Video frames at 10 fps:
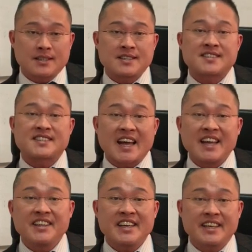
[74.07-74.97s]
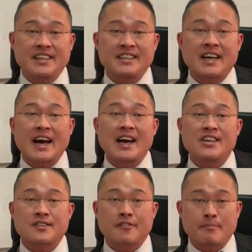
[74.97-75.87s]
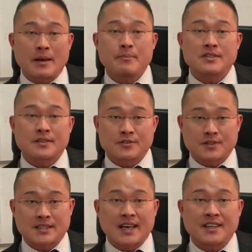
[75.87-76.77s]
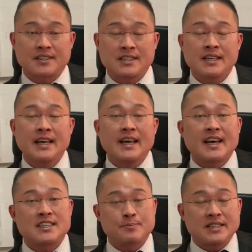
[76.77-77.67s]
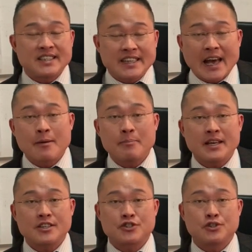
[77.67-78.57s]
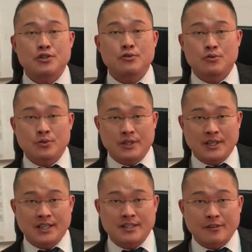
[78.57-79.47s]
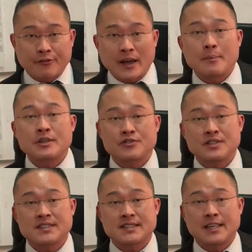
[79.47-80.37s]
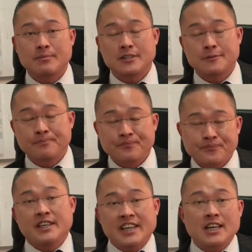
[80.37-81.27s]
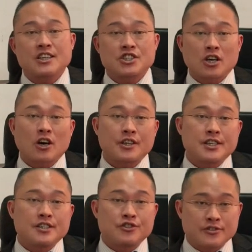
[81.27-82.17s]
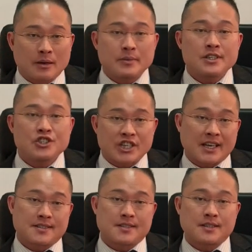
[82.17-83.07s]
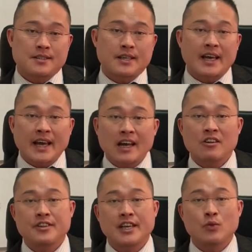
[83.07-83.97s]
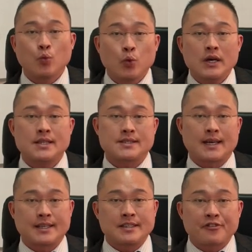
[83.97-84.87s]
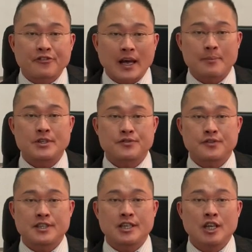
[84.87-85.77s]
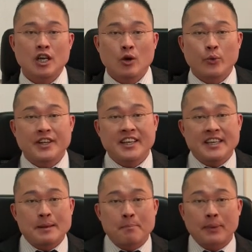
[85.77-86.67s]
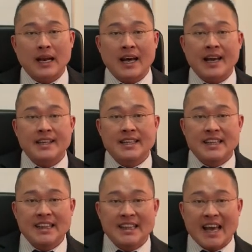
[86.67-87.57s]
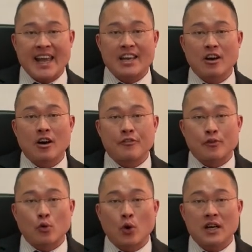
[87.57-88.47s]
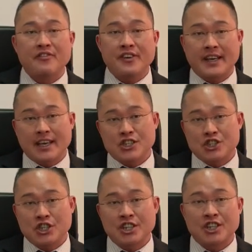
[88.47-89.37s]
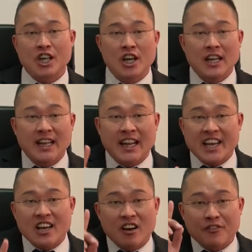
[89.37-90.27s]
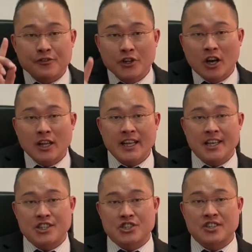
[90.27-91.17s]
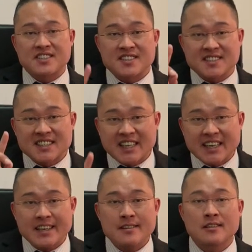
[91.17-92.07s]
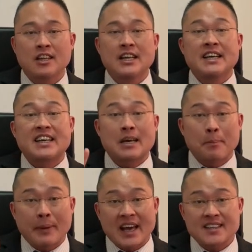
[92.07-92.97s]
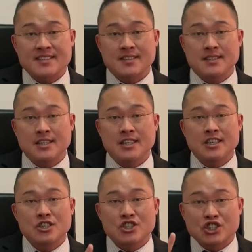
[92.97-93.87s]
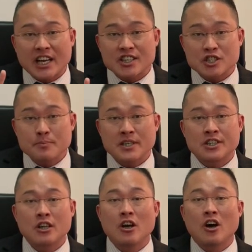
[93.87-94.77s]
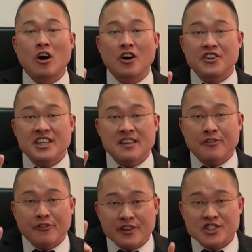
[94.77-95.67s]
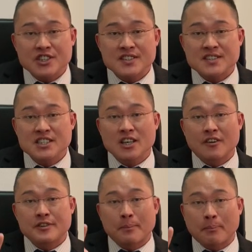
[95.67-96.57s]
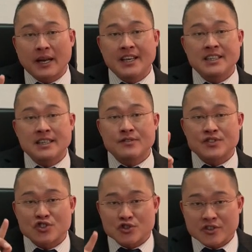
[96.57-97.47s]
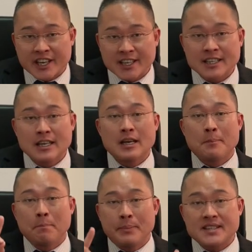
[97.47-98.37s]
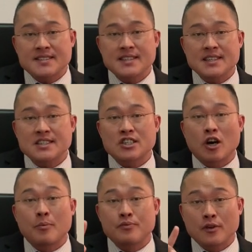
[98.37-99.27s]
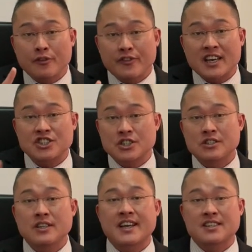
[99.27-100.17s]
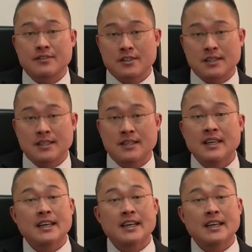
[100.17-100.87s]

standing in the eyes of members of society, has been damaged due to the defamatory statement. The English court in Drummond-Jackson held that words are defamatory where they imply lack of qualification, lack of knowledge, skill, capacity, judgment, or the efficiency of the plaintiff's trade, business, or professional activity.